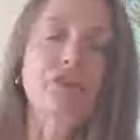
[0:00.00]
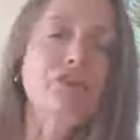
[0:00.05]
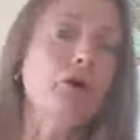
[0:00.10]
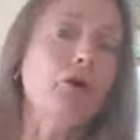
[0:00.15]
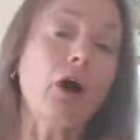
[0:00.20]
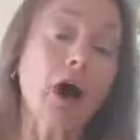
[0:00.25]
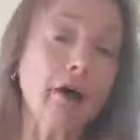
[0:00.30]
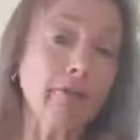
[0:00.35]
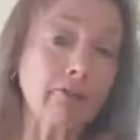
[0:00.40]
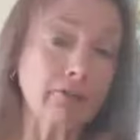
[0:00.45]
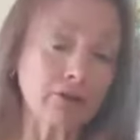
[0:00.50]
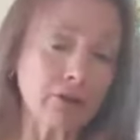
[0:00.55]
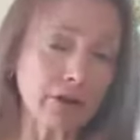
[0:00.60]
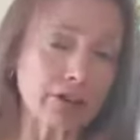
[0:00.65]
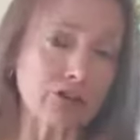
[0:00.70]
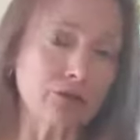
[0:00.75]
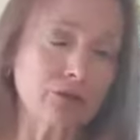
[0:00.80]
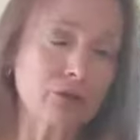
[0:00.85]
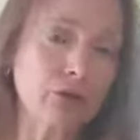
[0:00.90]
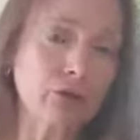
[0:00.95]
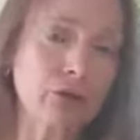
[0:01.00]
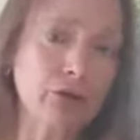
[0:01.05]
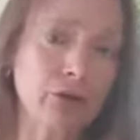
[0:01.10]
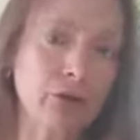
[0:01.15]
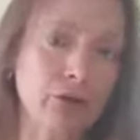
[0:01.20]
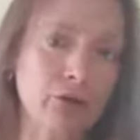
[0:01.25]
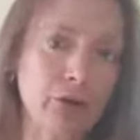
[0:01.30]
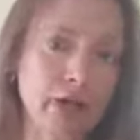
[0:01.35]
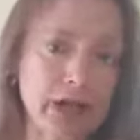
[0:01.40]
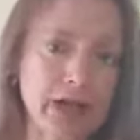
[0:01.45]
So after I taught
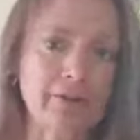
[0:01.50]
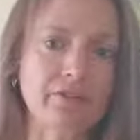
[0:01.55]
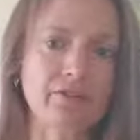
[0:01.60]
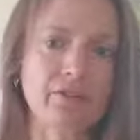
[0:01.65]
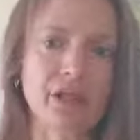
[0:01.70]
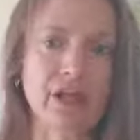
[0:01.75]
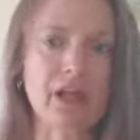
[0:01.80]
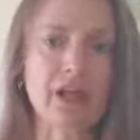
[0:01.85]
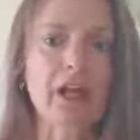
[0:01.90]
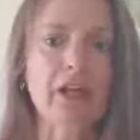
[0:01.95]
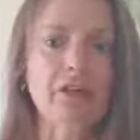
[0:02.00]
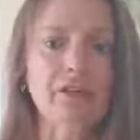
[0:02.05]
her EFT,